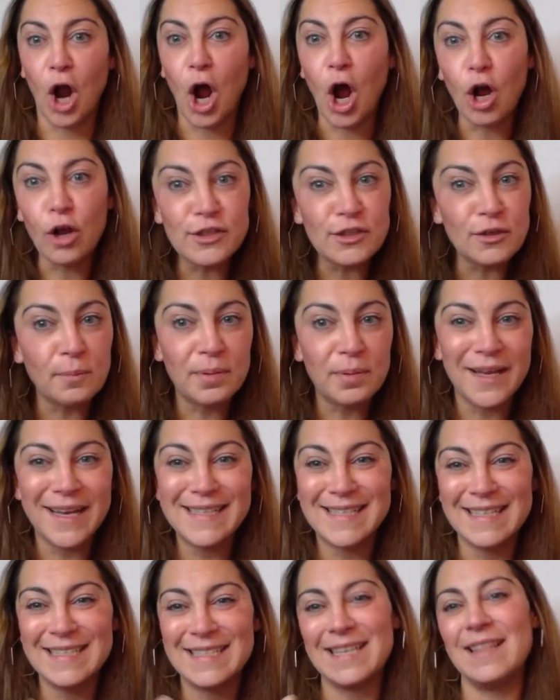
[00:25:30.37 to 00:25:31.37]
also
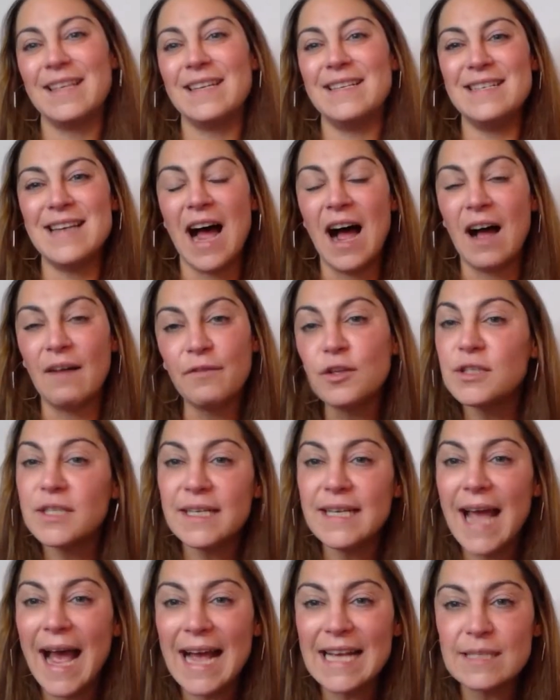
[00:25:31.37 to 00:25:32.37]
plays into the
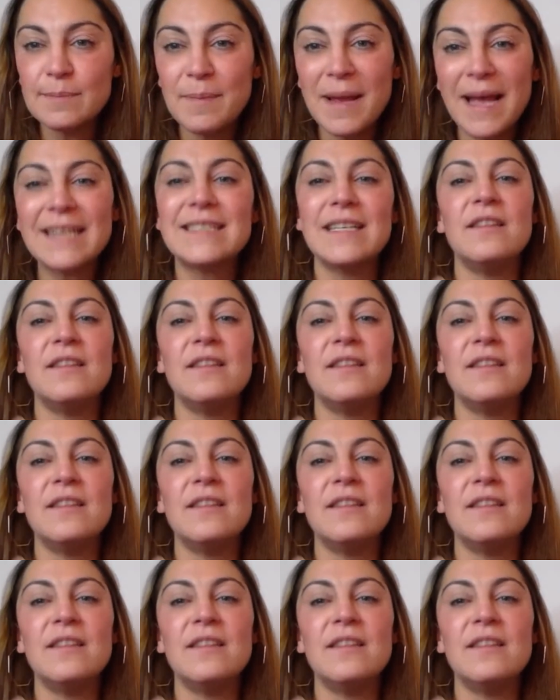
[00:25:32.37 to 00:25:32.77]
novelty aspect